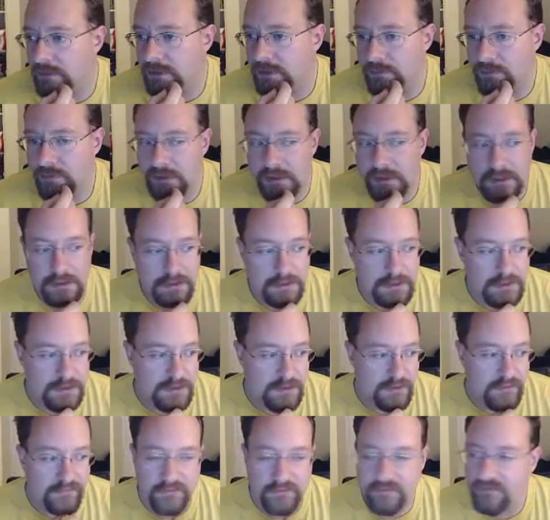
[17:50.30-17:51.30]
over from
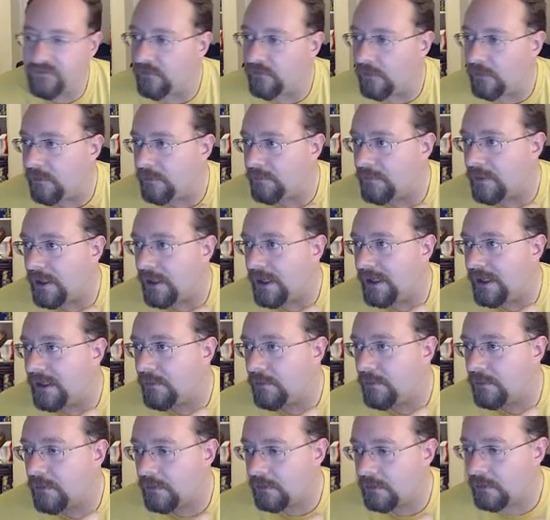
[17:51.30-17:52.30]
our
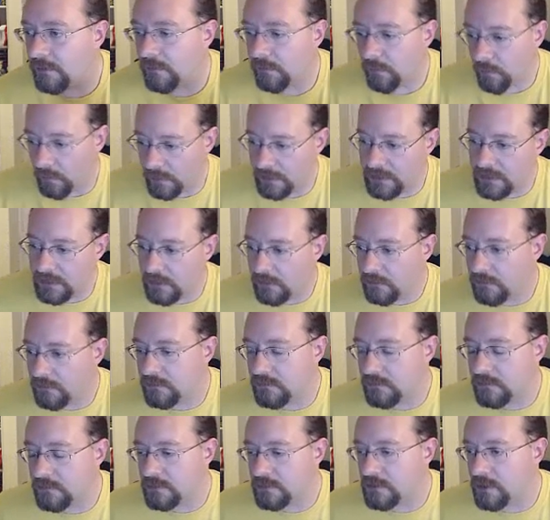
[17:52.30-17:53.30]
Windows
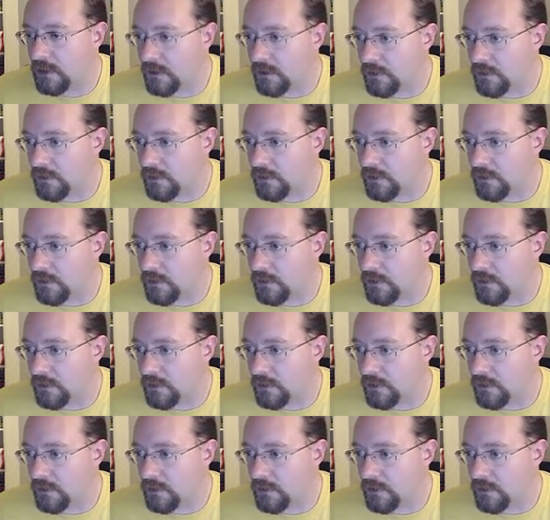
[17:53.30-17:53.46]
host.